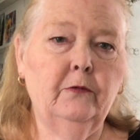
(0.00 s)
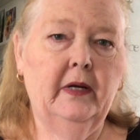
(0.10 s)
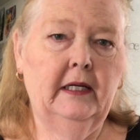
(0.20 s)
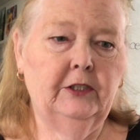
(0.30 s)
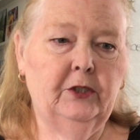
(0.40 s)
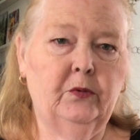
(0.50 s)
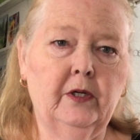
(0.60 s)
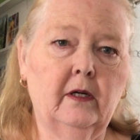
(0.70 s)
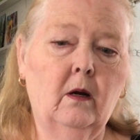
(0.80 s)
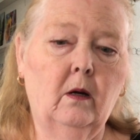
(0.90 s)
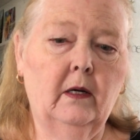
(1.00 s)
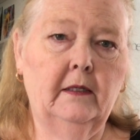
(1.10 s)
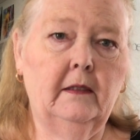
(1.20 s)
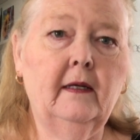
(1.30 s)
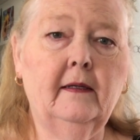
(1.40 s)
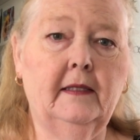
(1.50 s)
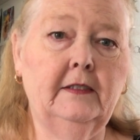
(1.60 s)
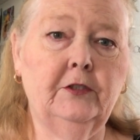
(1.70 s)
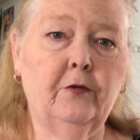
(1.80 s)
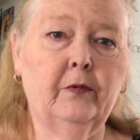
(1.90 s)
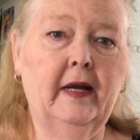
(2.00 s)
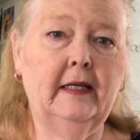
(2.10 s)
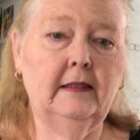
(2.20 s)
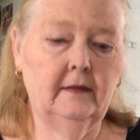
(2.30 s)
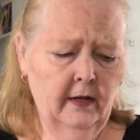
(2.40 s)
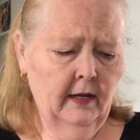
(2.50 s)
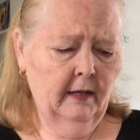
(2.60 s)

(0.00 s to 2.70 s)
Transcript: ready to work on these threads,